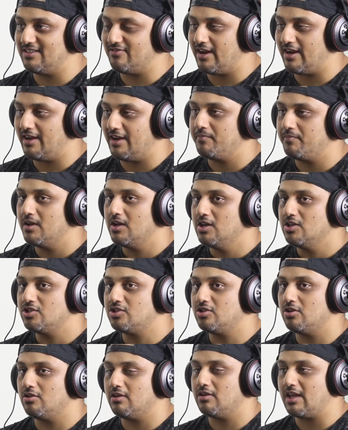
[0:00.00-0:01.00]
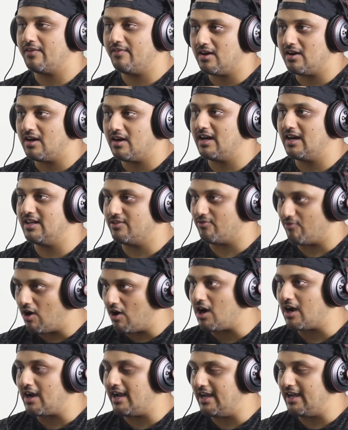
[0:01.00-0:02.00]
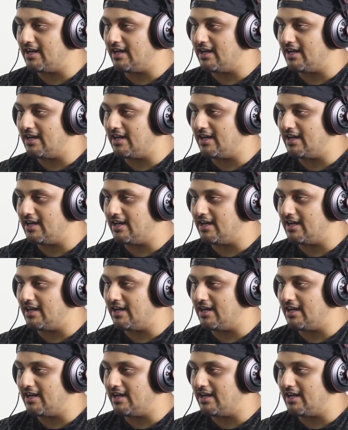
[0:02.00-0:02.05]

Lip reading: Right? So Kevin Hart and The Rock are in